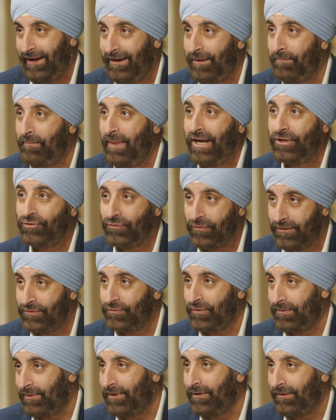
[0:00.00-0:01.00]
a major
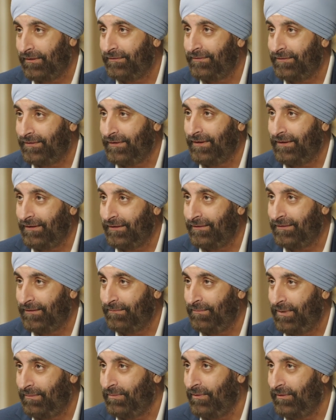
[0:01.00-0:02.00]
contributor to
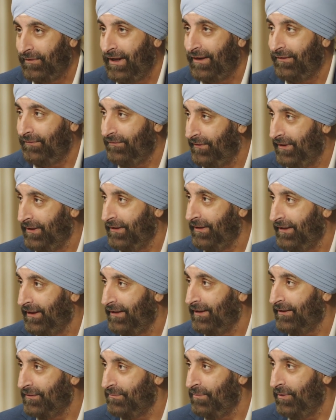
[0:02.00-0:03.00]
people kind of feeling
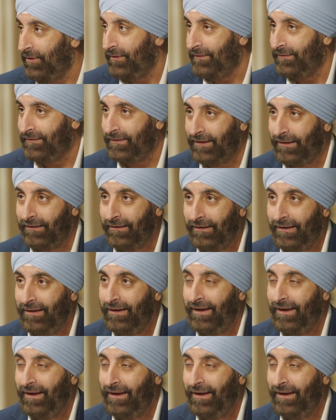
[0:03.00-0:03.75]
and experiencing